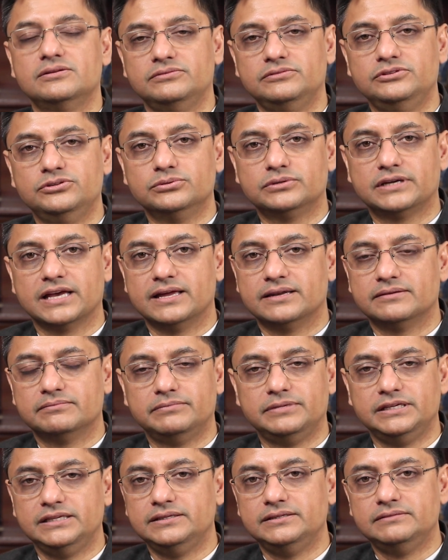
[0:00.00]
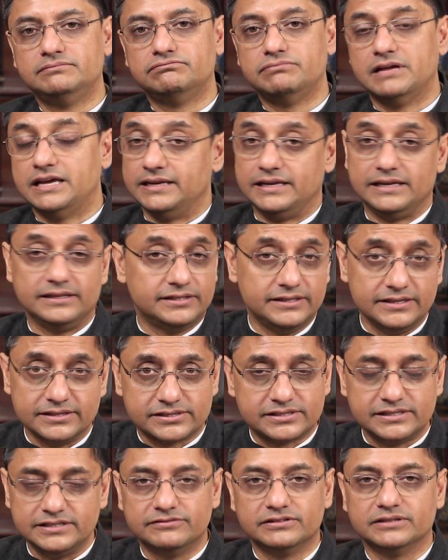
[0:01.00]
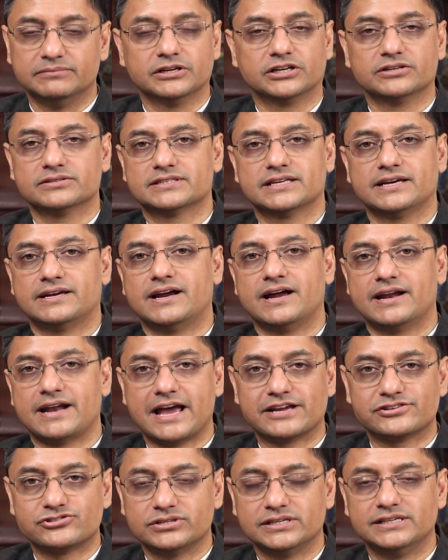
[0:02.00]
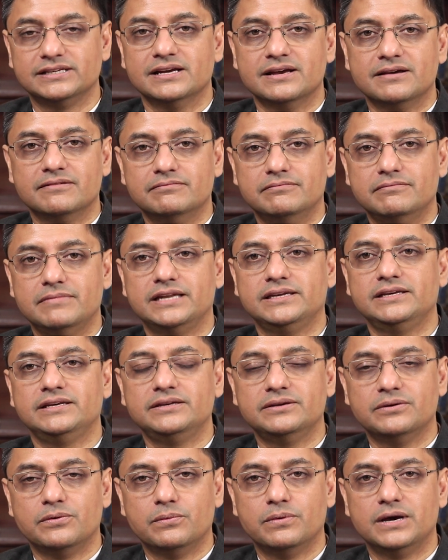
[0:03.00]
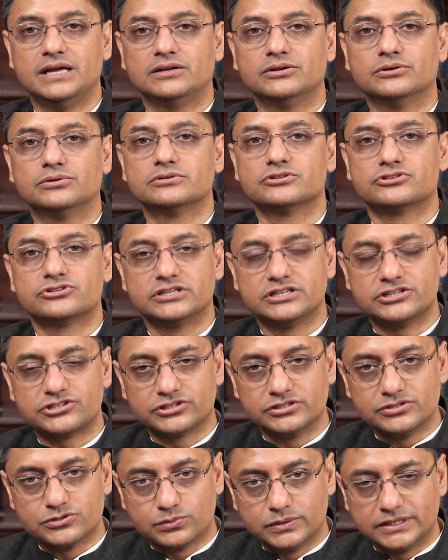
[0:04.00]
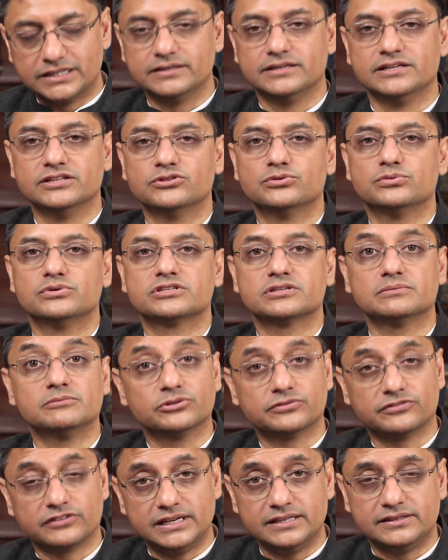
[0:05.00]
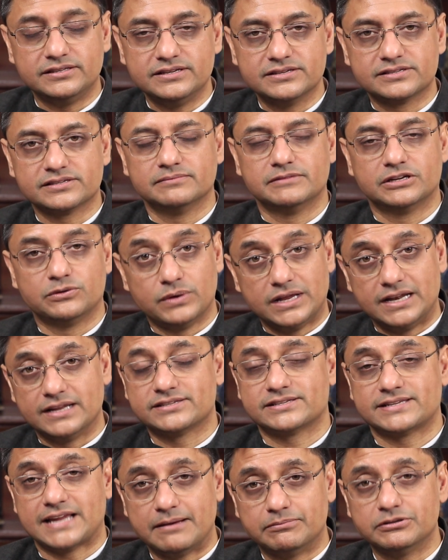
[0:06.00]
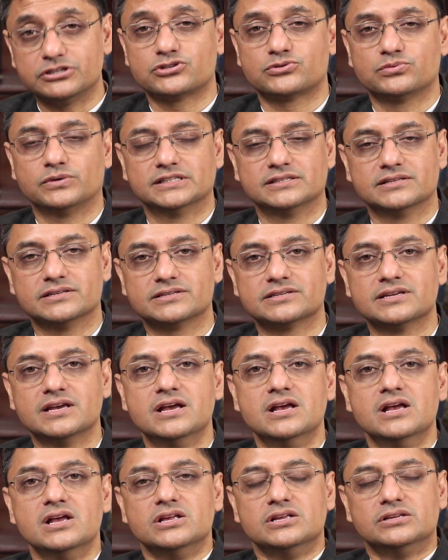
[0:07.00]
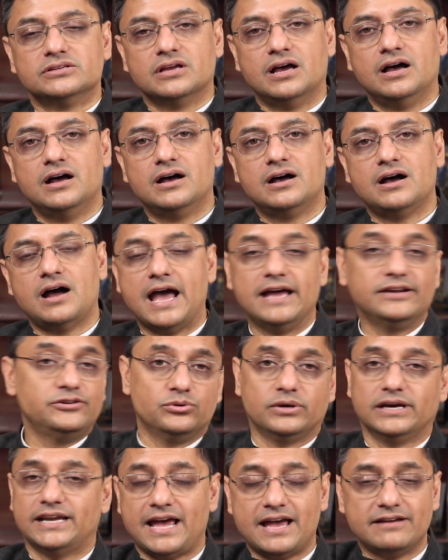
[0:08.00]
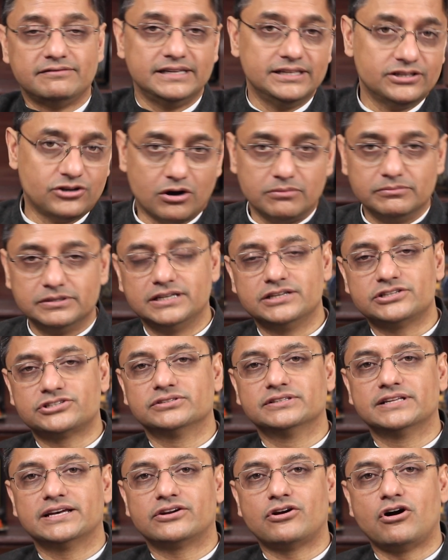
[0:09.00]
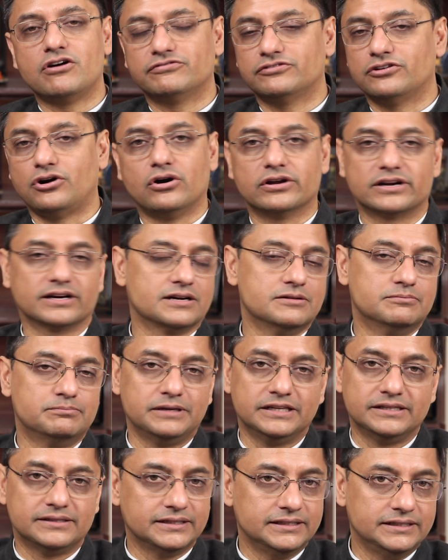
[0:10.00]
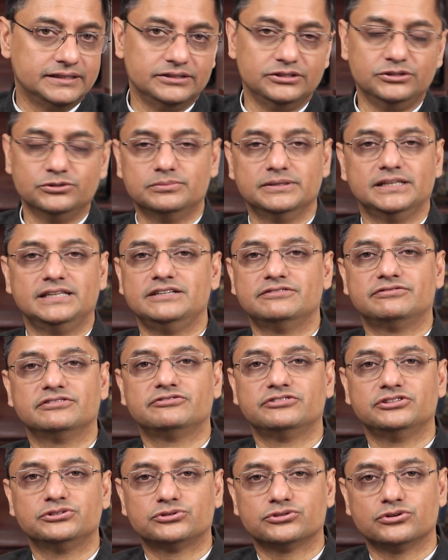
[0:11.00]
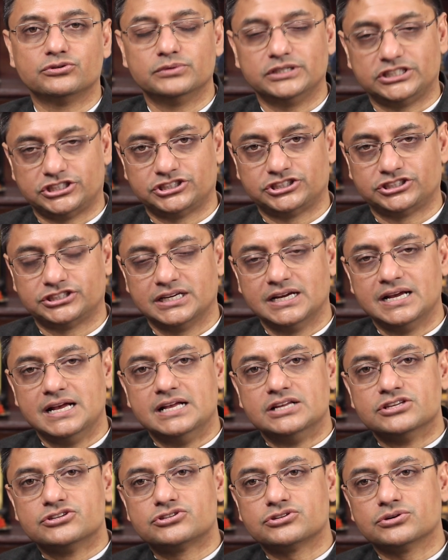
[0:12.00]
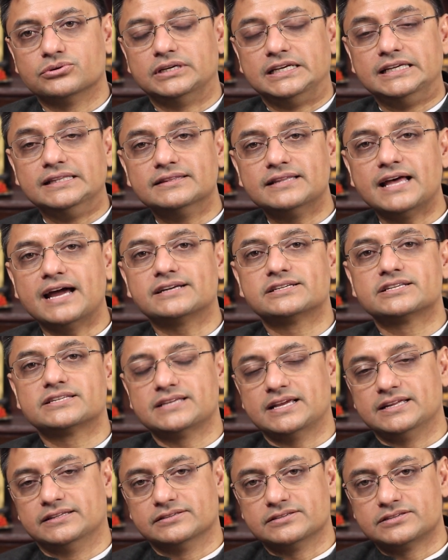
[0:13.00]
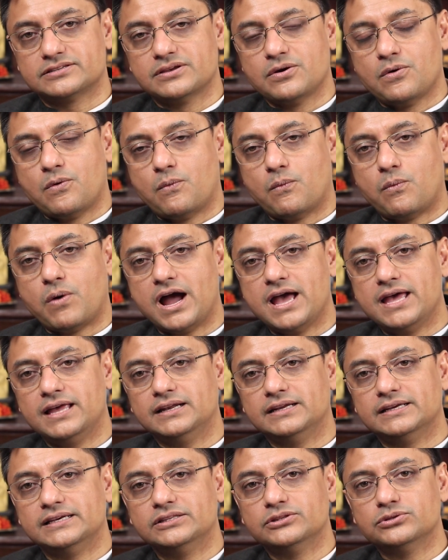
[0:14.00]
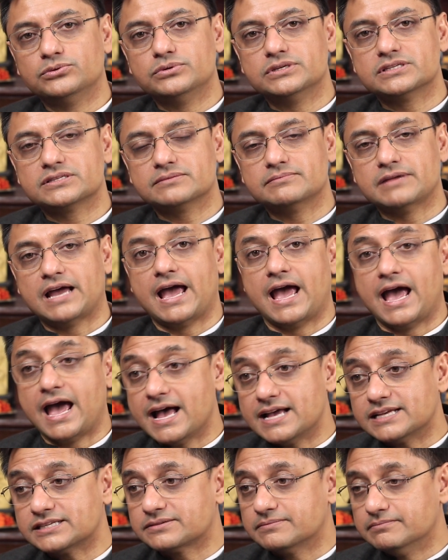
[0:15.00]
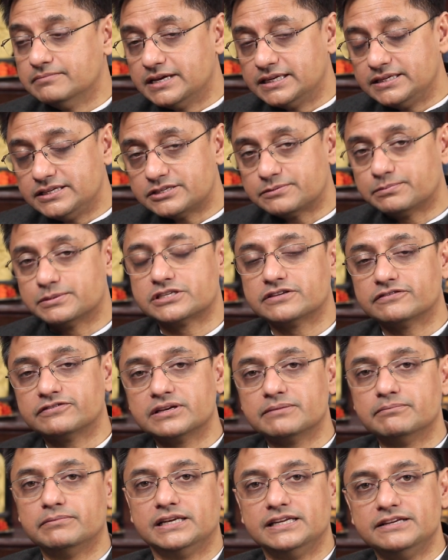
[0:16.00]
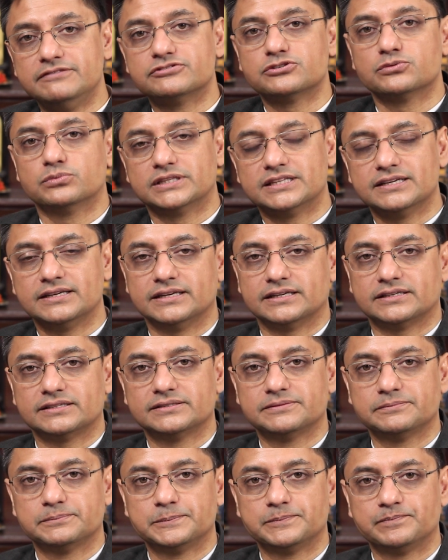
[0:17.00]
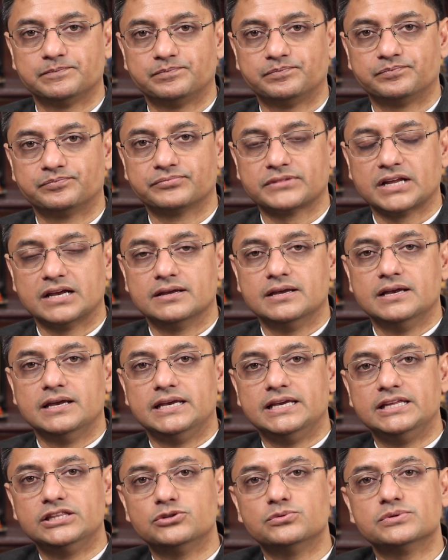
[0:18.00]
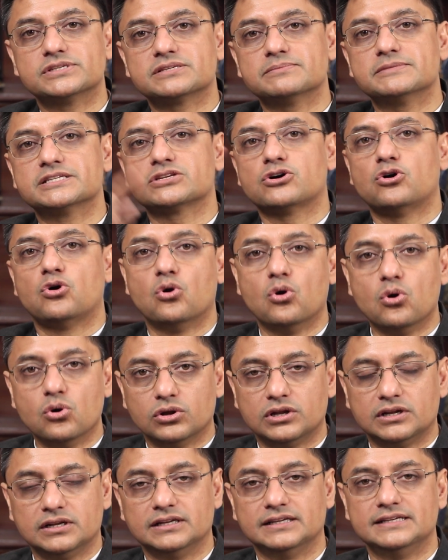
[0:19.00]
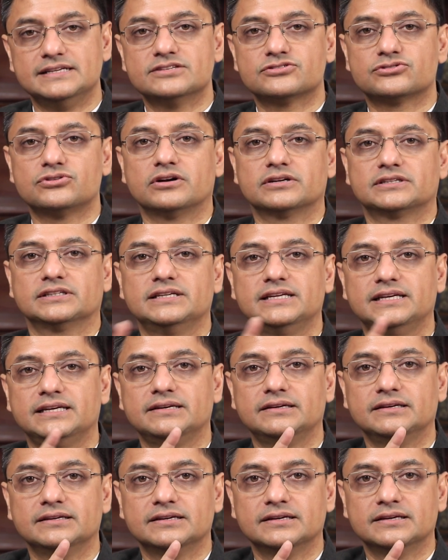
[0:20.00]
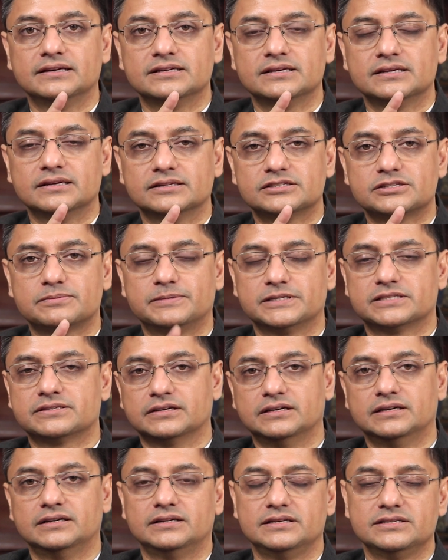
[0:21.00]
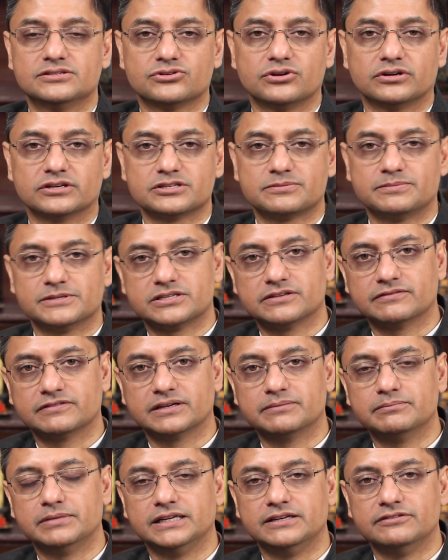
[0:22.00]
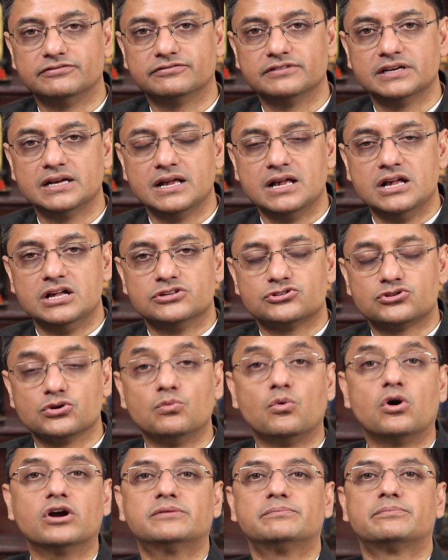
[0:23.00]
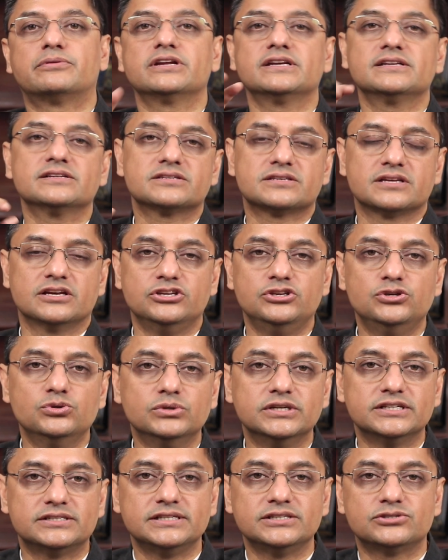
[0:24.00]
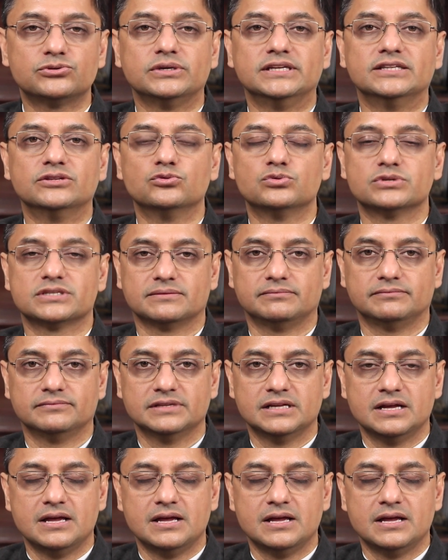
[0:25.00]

you can be an atheist even, because there are actually many well-known traditions within Hinduism of atheism and well-established ones. And you can have any combination thereof or a completely new belief if you so wish. So in that sense, while Hinduism has many specific beliefs within it, Hinduism as a whole is not a specific belief. So what brings unity to Hinduism?